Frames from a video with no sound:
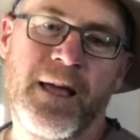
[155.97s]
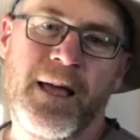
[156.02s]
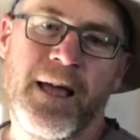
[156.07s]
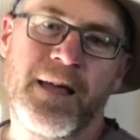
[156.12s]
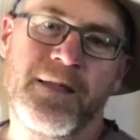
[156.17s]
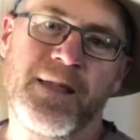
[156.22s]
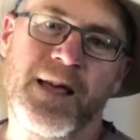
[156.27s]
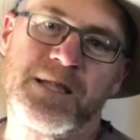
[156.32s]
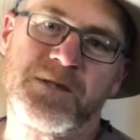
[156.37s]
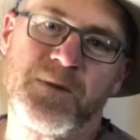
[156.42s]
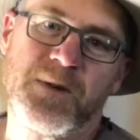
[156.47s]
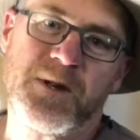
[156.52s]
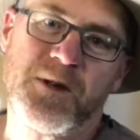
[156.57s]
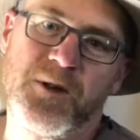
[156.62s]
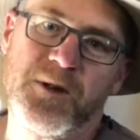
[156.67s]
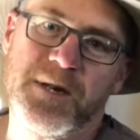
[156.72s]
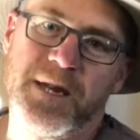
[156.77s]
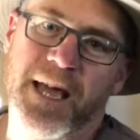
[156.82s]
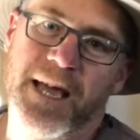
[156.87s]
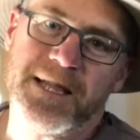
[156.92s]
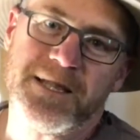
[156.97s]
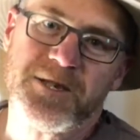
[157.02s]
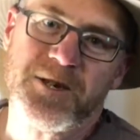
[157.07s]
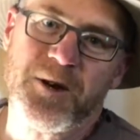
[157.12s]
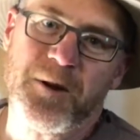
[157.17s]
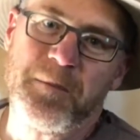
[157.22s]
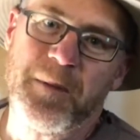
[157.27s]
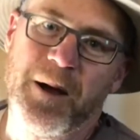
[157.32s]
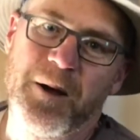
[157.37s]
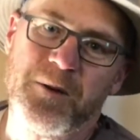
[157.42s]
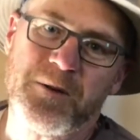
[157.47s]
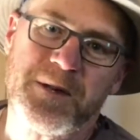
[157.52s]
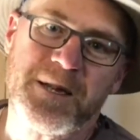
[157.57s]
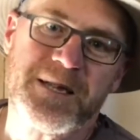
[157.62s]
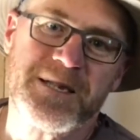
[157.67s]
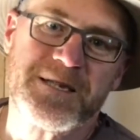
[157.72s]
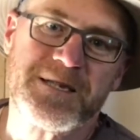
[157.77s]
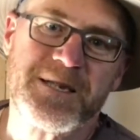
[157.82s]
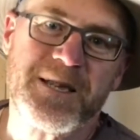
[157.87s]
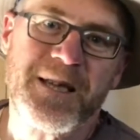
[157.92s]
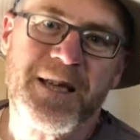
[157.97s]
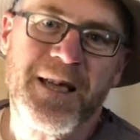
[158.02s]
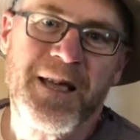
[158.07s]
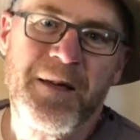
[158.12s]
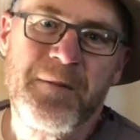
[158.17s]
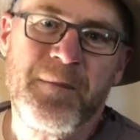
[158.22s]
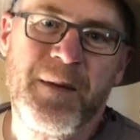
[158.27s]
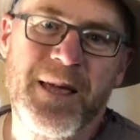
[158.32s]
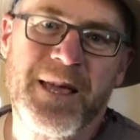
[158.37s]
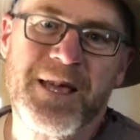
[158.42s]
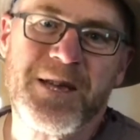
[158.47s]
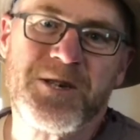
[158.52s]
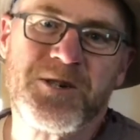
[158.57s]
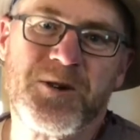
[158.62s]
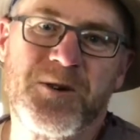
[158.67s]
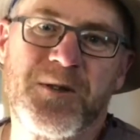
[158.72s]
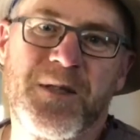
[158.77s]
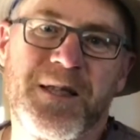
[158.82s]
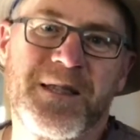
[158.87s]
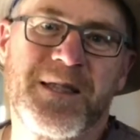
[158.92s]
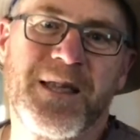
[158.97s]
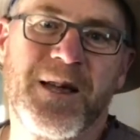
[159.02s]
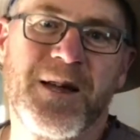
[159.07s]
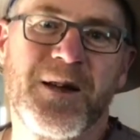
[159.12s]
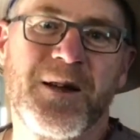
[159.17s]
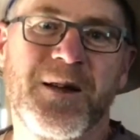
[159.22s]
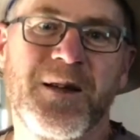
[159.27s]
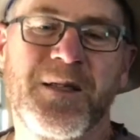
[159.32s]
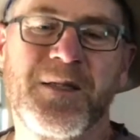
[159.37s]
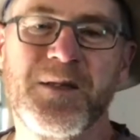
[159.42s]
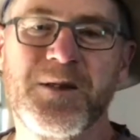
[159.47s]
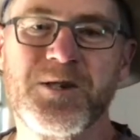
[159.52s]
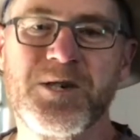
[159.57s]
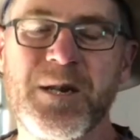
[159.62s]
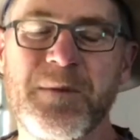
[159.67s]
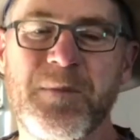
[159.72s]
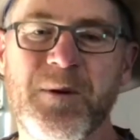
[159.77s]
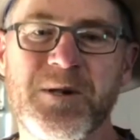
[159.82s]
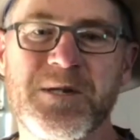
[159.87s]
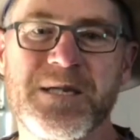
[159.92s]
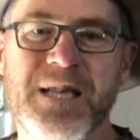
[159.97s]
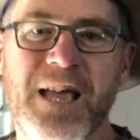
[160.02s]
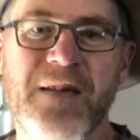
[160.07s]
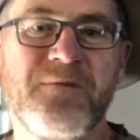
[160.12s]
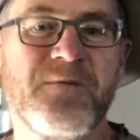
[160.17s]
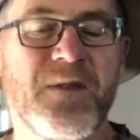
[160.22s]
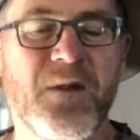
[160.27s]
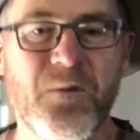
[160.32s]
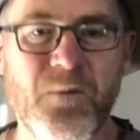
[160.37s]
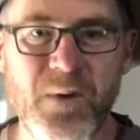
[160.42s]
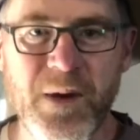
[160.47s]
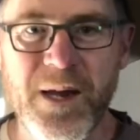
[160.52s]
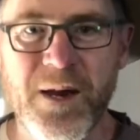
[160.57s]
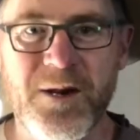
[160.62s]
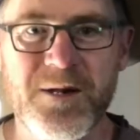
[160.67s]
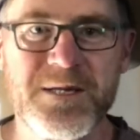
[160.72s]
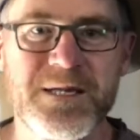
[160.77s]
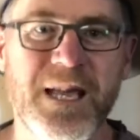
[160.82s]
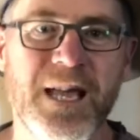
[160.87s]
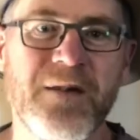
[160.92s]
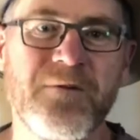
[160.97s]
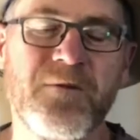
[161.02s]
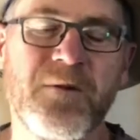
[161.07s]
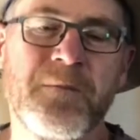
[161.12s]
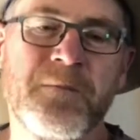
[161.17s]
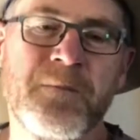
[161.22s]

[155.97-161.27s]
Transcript: And that's what good gates are about, is making sure that the sheep are safe, that we are safe,